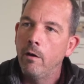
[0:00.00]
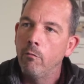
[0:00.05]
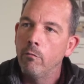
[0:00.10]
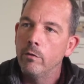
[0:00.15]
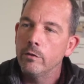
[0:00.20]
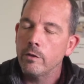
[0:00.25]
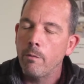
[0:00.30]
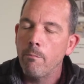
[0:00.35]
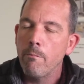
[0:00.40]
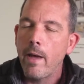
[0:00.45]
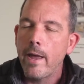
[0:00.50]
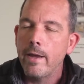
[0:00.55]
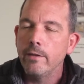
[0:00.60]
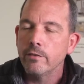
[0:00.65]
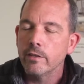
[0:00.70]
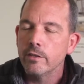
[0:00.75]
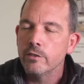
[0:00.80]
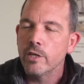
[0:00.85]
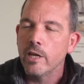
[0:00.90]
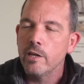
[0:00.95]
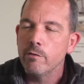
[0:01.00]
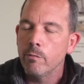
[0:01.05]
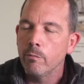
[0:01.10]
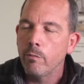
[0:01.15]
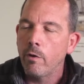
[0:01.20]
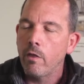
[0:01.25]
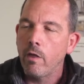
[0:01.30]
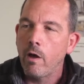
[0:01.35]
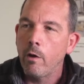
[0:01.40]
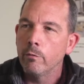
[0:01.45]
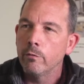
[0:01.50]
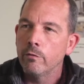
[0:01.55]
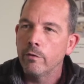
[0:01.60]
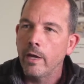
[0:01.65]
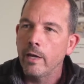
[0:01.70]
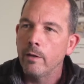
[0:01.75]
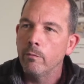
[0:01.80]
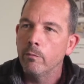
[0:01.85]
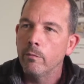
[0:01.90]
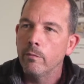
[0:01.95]
It's an amazing achievement by the whole
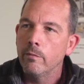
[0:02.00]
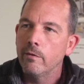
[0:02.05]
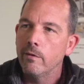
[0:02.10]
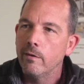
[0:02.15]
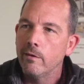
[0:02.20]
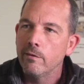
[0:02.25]
team.